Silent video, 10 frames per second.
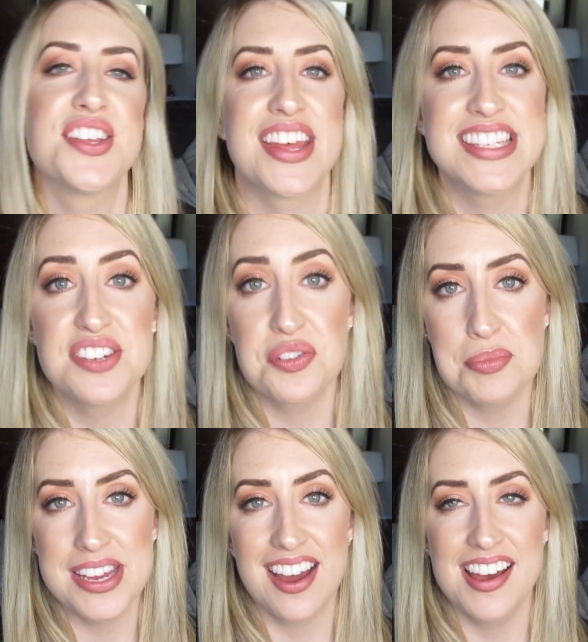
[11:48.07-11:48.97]
so that's it
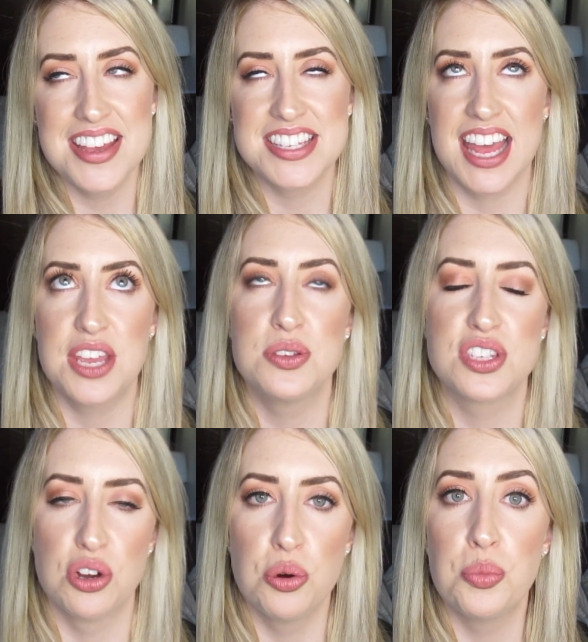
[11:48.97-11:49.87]
from me guys. Thank you
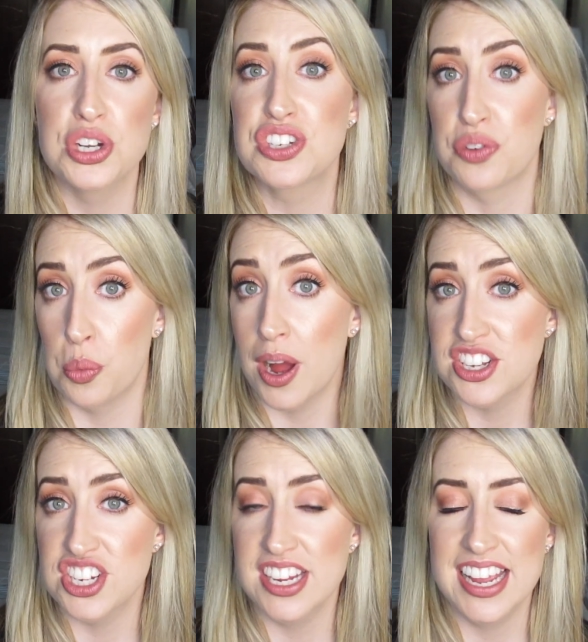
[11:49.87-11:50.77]
so much for
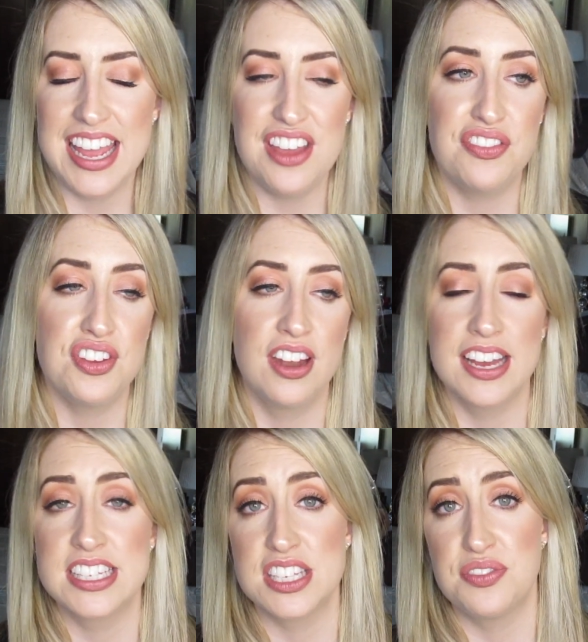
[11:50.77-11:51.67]
watching. If you
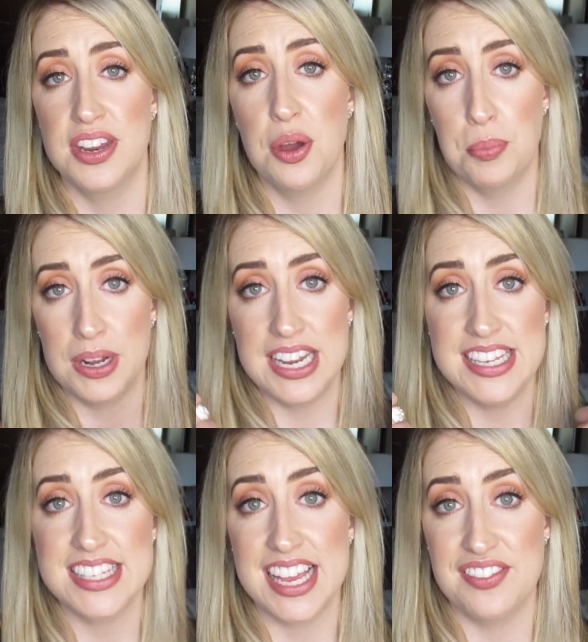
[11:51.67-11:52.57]
liked this video,
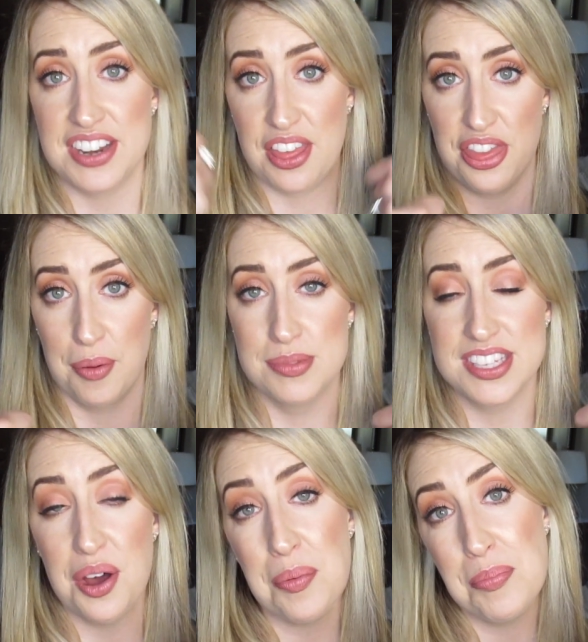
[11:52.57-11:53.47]
please give it a
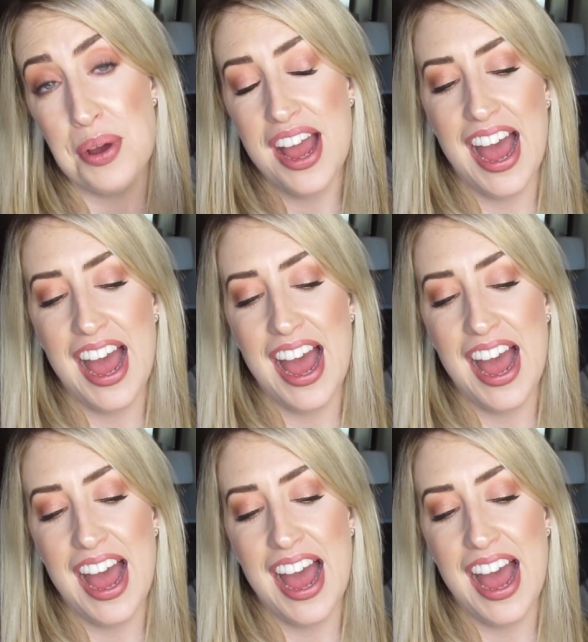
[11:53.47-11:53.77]
thumbs up.